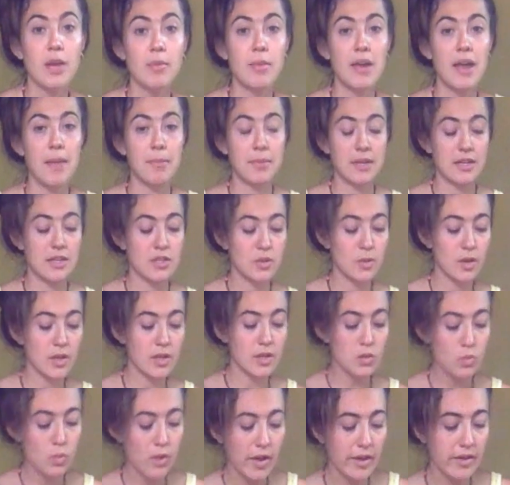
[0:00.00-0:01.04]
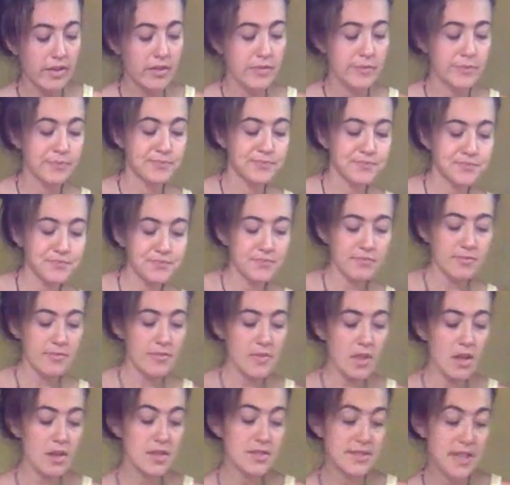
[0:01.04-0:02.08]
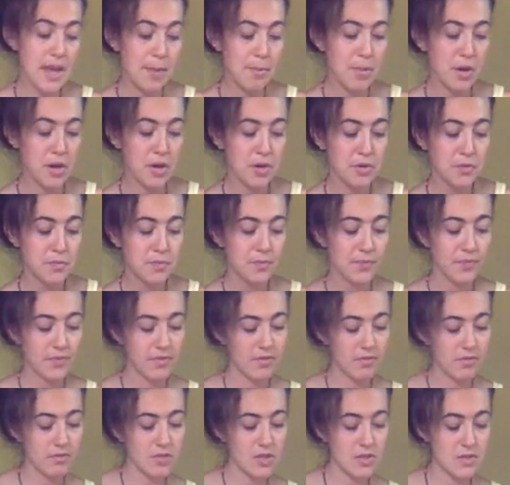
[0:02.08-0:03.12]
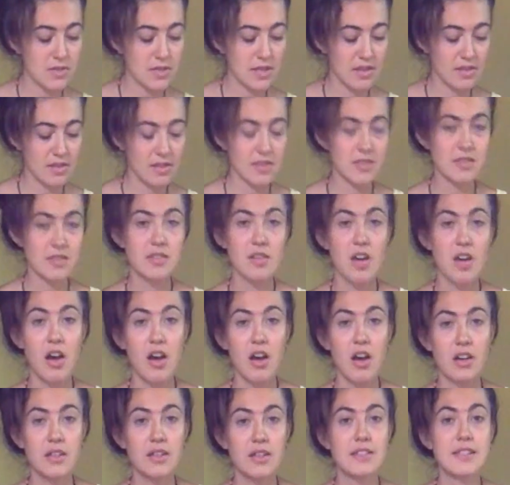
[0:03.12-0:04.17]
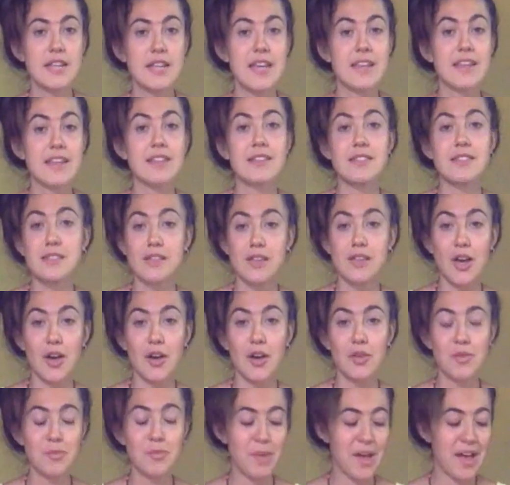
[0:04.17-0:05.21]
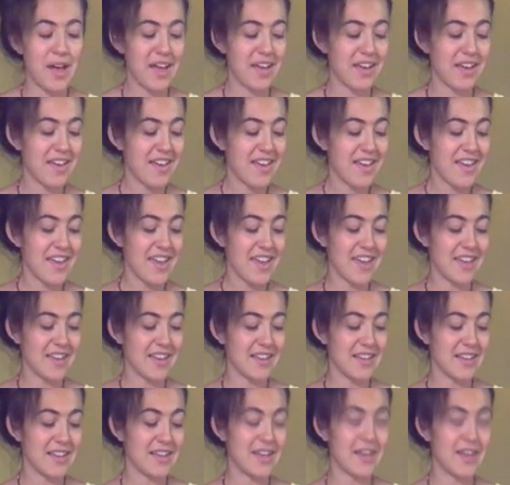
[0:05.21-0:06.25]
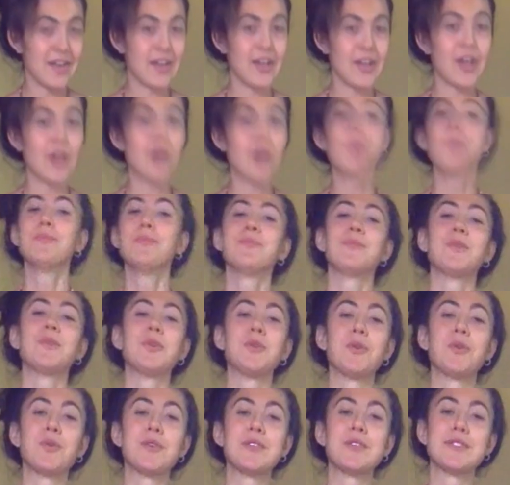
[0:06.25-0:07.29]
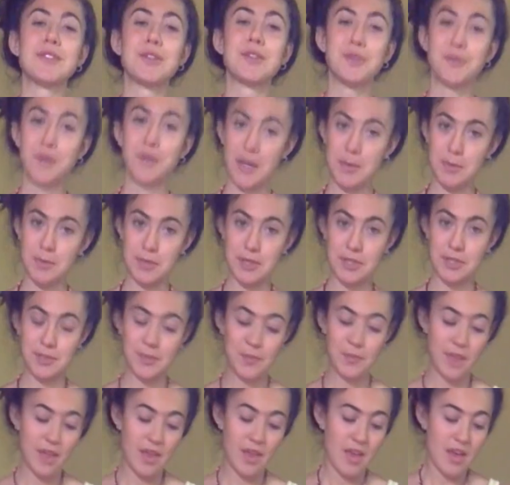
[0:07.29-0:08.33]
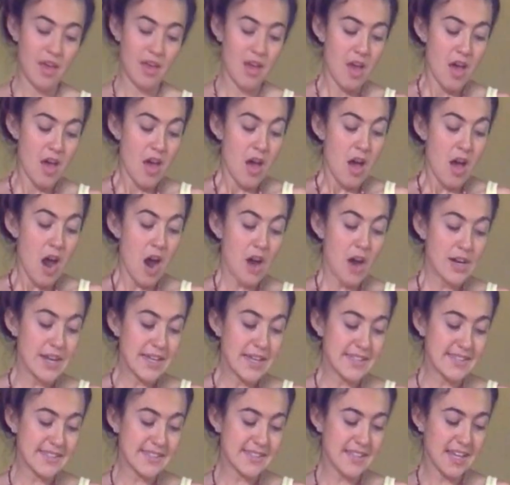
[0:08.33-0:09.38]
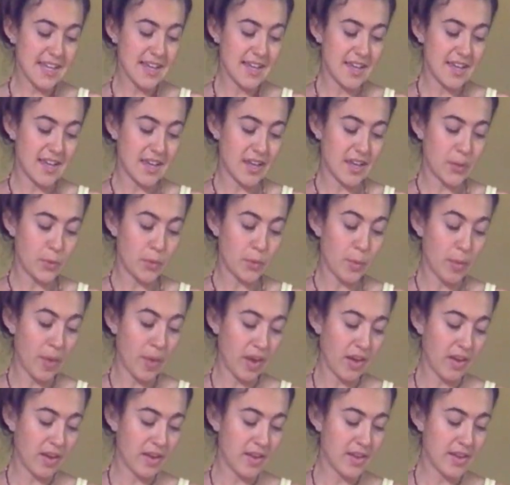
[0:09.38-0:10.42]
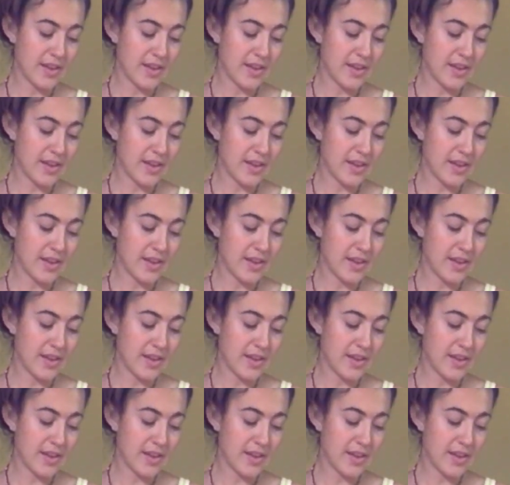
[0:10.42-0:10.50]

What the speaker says: but I'm going to do a quick demo using this song Take It Slow by Ayla Nereo, who is an incredible artist and woman.